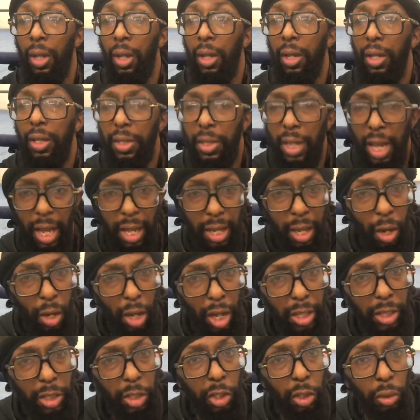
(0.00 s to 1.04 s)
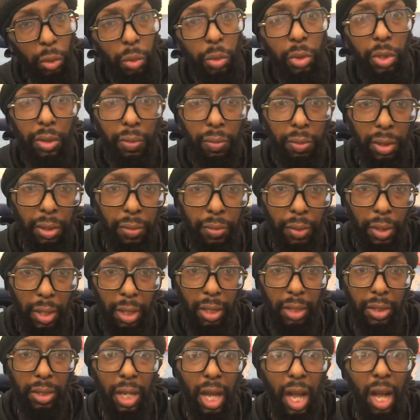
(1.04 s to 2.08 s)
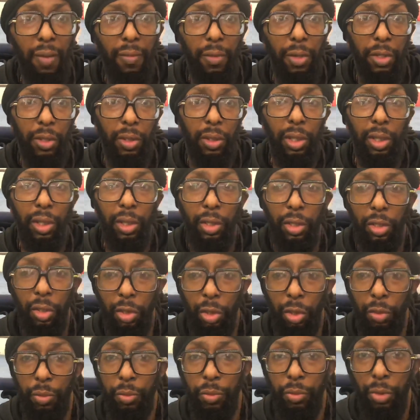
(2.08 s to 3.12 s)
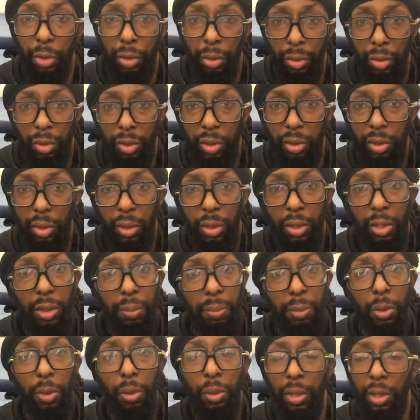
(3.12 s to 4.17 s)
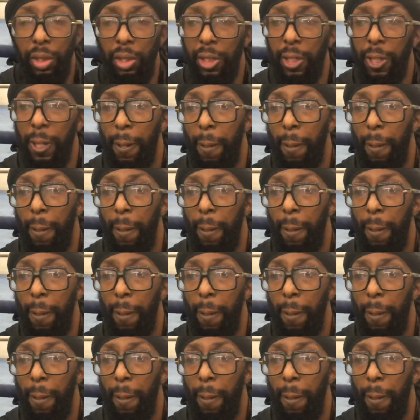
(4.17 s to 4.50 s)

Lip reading: It's not exclusively for us. Obviously, this is a diverse community,